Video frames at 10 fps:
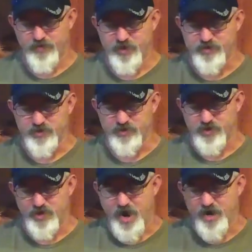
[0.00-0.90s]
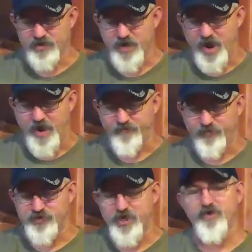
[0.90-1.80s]
This is not a time
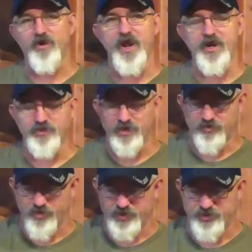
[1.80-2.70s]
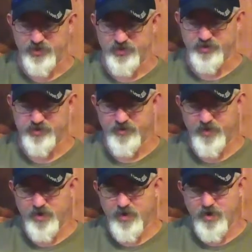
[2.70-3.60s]
for secret agent Christians
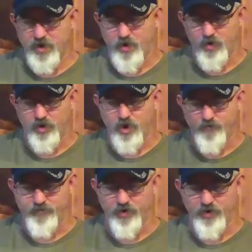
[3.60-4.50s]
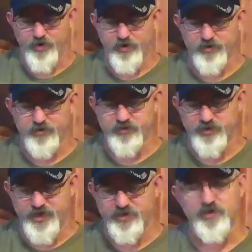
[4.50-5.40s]
or covert
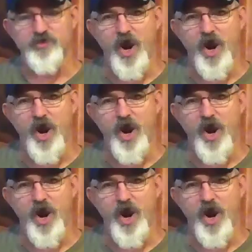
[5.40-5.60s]
Jesus